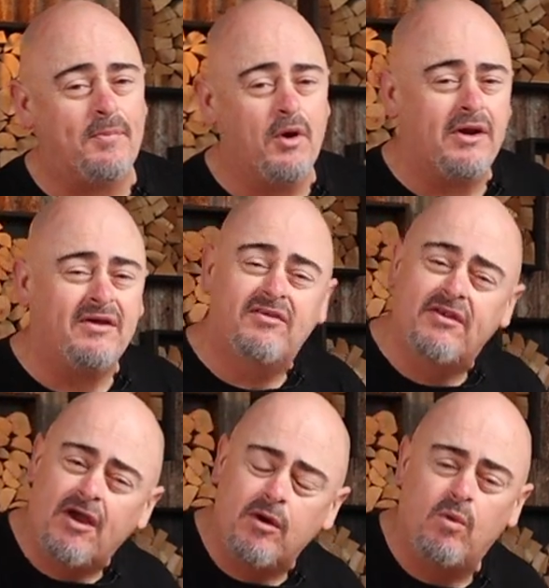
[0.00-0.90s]
burning, so
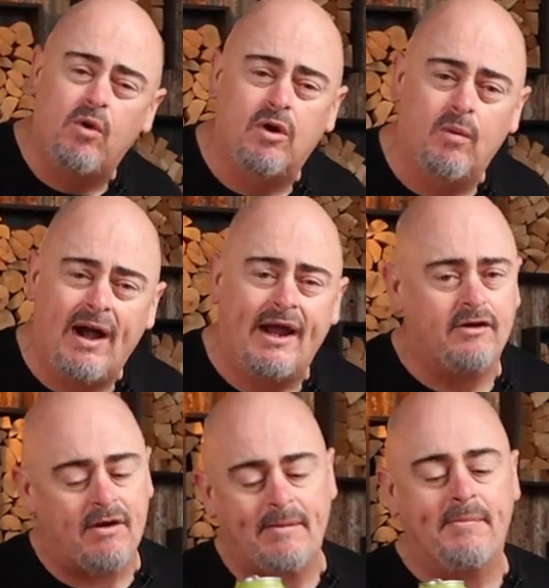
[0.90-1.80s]
don't walk away.
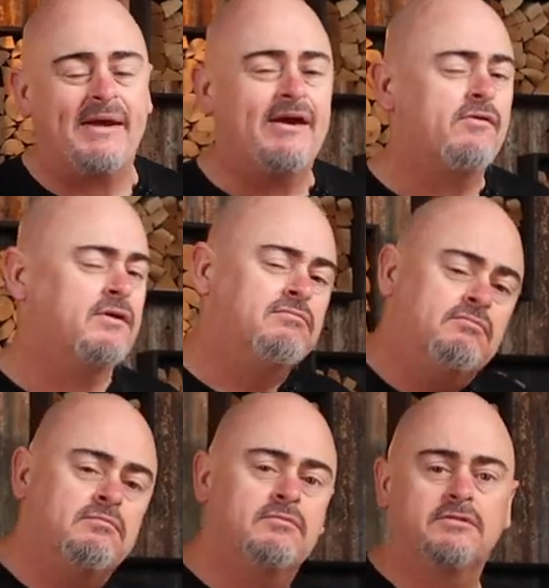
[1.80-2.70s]
Grab a beer and
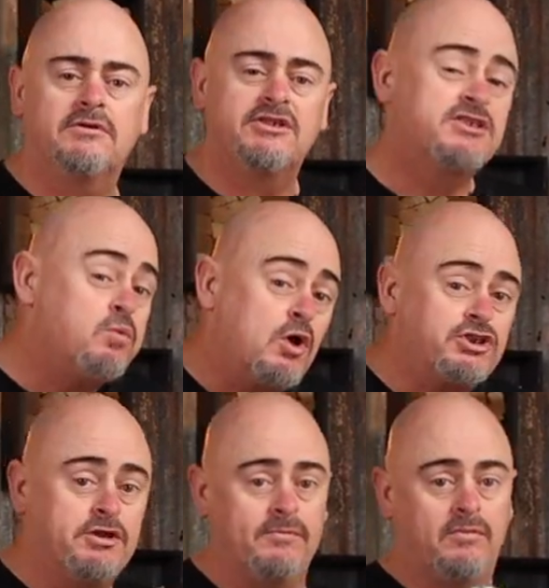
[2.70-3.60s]
just watch
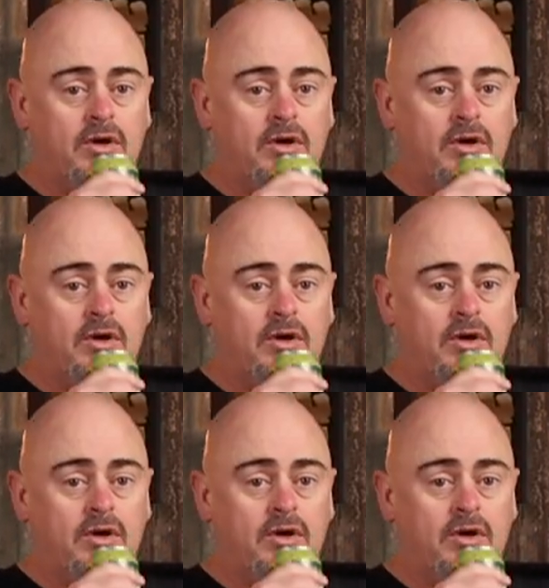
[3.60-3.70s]
them.